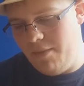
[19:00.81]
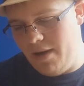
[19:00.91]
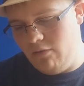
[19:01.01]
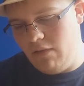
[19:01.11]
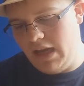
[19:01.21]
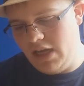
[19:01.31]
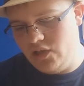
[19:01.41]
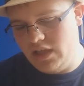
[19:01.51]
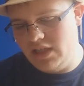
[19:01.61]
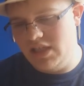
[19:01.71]
About
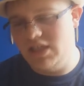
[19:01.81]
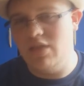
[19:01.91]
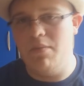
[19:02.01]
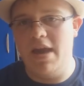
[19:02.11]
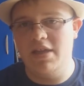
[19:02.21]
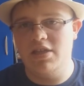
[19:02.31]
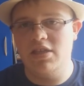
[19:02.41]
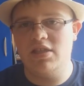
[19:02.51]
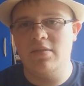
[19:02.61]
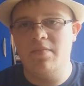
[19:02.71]
160
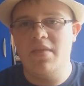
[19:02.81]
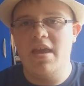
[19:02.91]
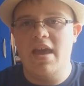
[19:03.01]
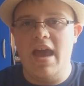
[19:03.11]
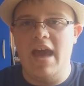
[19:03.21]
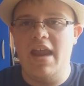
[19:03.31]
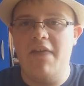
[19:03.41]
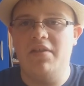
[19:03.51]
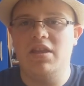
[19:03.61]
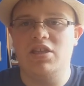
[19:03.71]
pages and
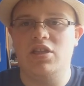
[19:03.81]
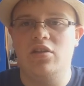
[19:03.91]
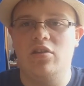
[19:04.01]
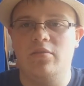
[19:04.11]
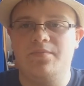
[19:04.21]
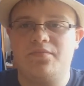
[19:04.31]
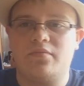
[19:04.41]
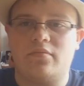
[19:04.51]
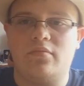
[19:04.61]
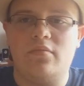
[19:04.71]
have additional
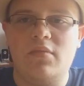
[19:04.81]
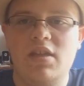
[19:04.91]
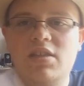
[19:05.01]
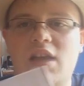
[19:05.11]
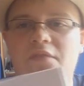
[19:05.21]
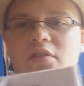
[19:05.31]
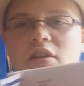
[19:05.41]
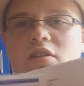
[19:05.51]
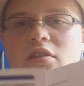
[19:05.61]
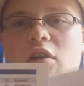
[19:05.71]
stuff you
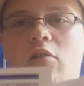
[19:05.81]
need to